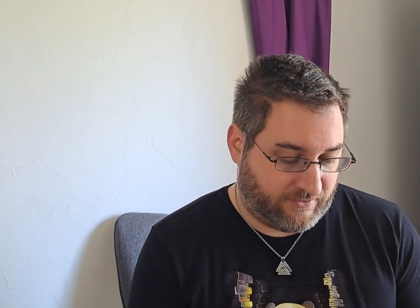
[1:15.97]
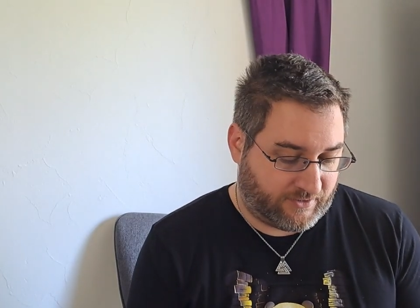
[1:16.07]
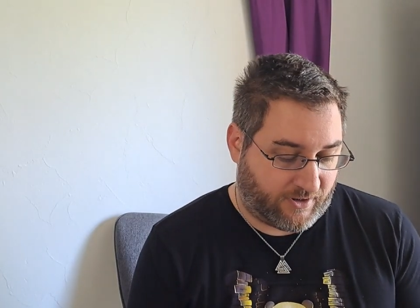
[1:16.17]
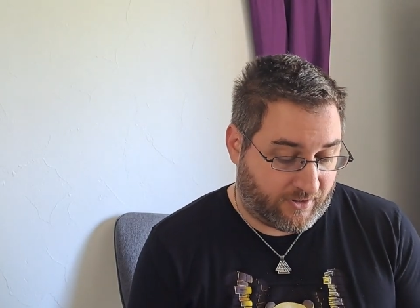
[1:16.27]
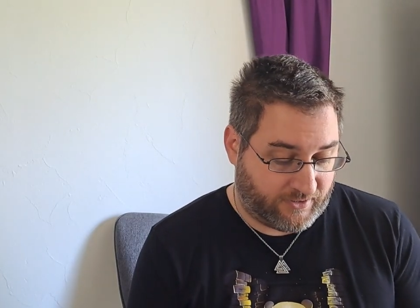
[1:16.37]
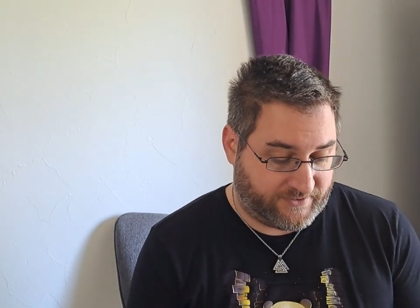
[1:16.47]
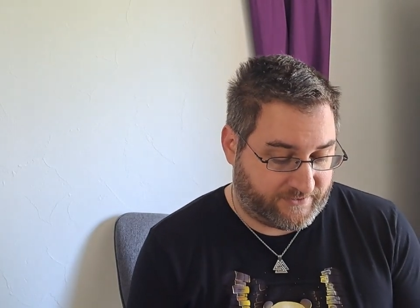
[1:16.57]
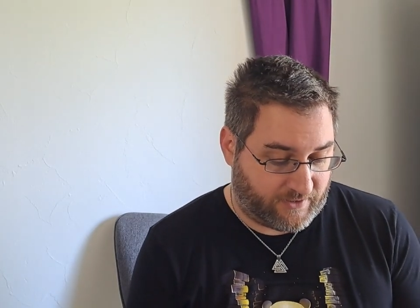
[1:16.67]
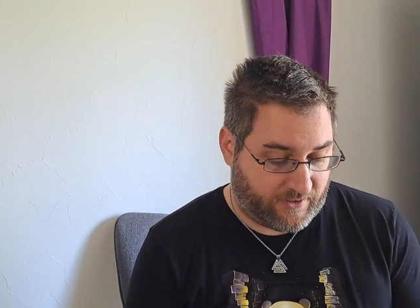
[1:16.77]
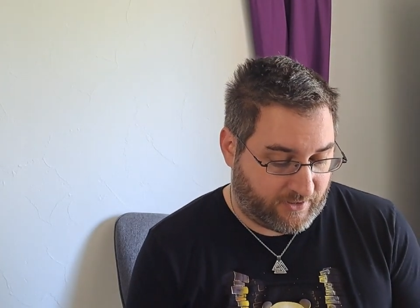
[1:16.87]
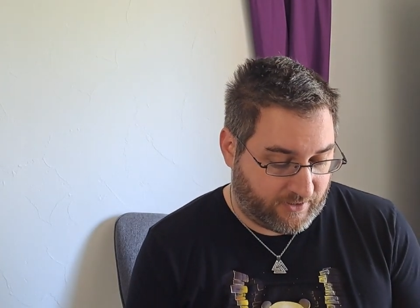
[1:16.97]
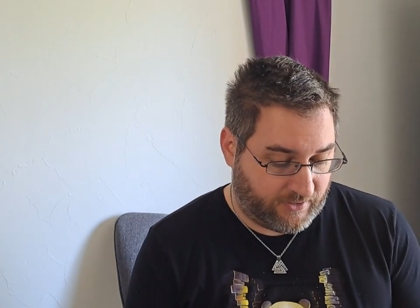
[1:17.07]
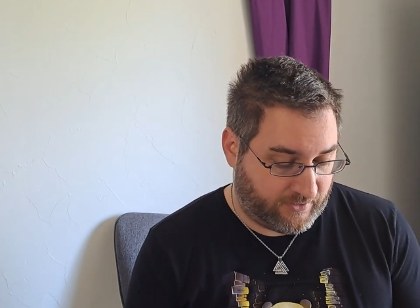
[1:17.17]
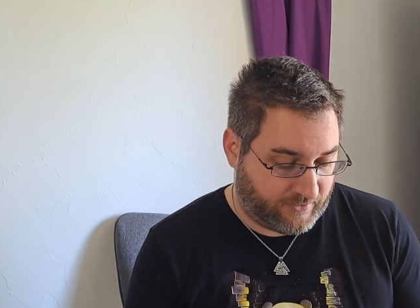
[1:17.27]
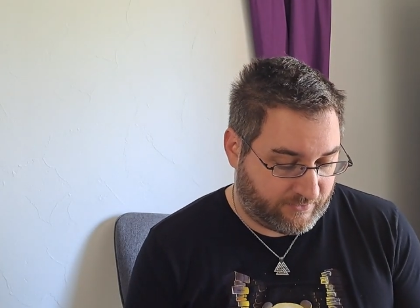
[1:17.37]
The cards
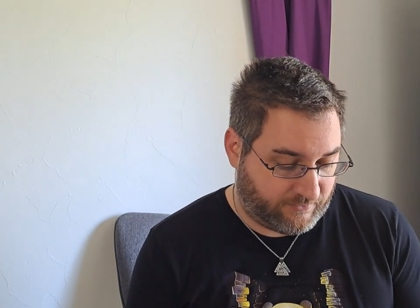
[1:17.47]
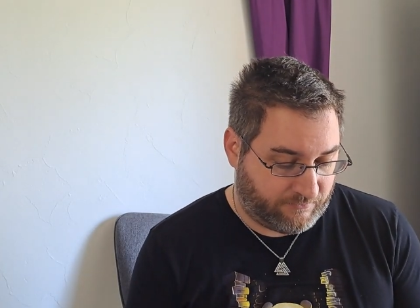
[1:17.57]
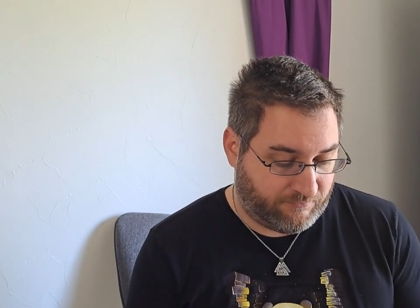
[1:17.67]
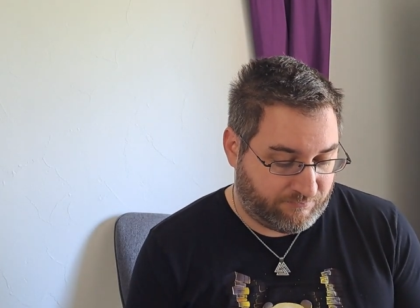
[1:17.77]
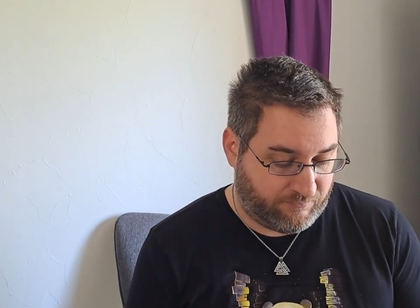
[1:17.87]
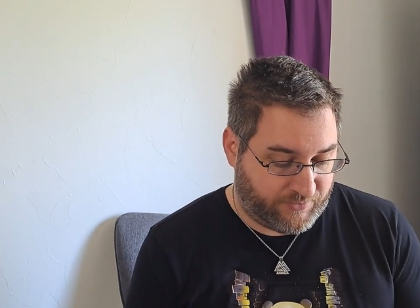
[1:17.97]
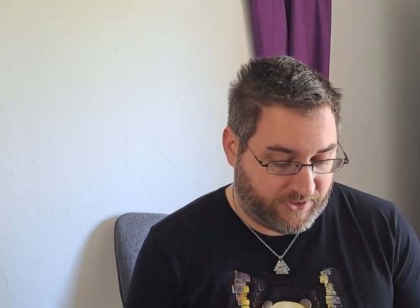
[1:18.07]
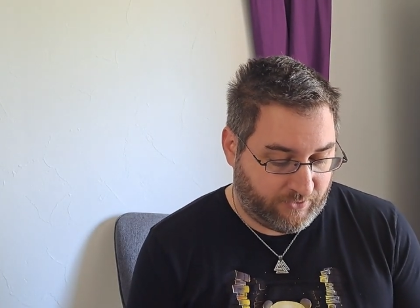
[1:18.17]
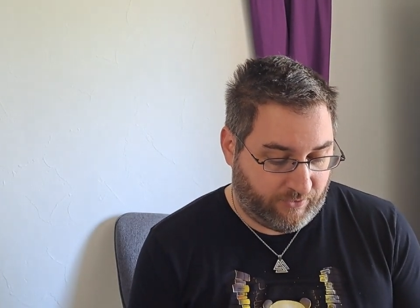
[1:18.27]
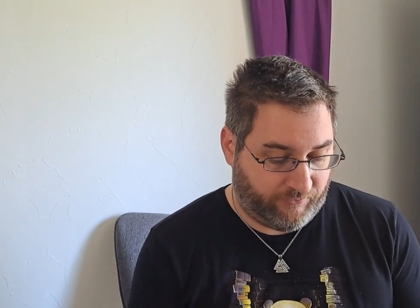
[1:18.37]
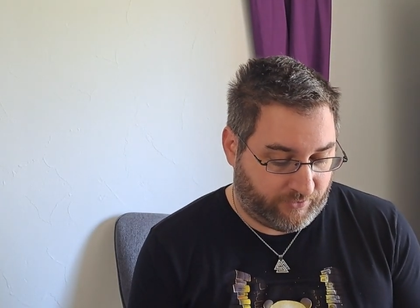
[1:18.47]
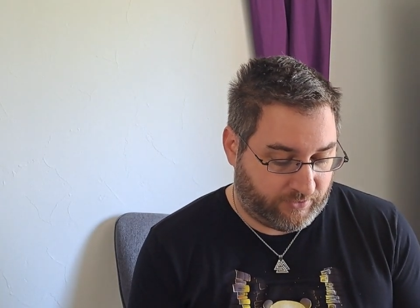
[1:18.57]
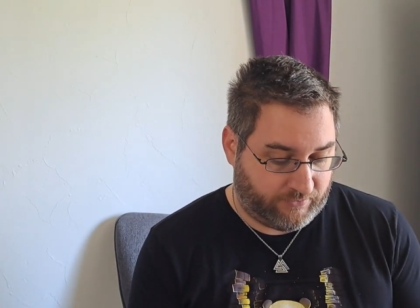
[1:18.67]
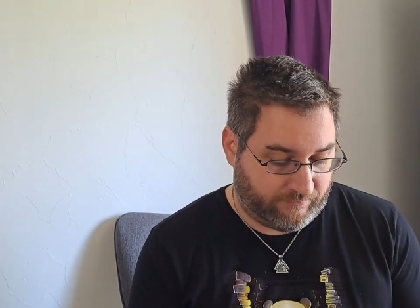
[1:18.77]
are beautiful.